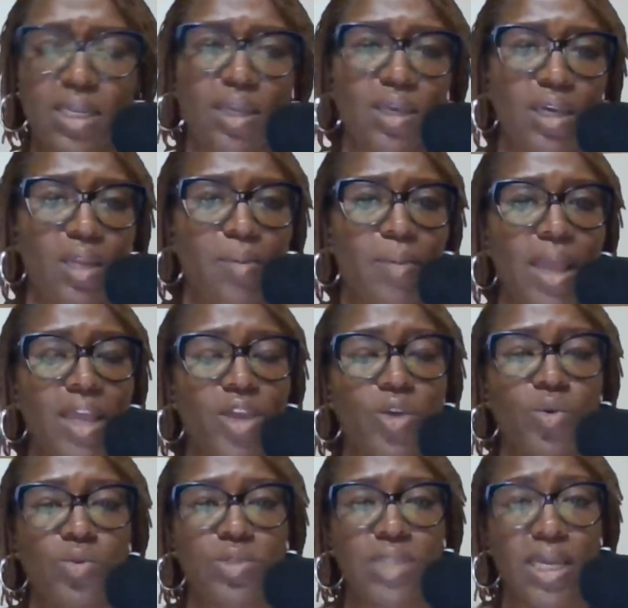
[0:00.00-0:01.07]
It could make
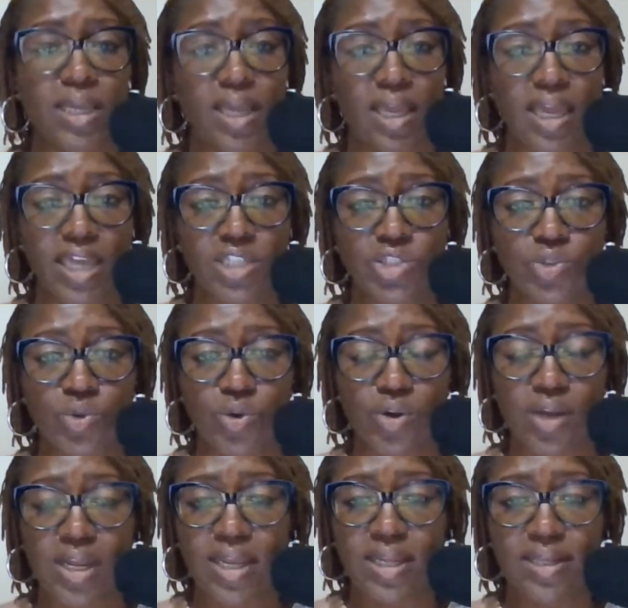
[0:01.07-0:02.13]
you second guess
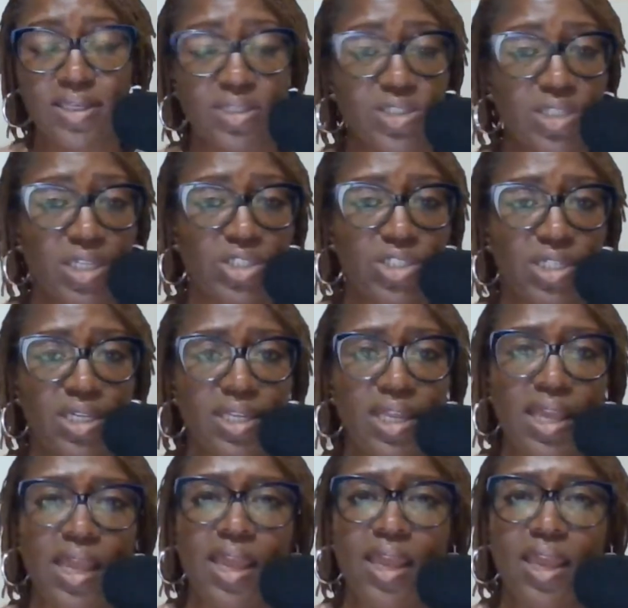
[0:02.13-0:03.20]
your decision.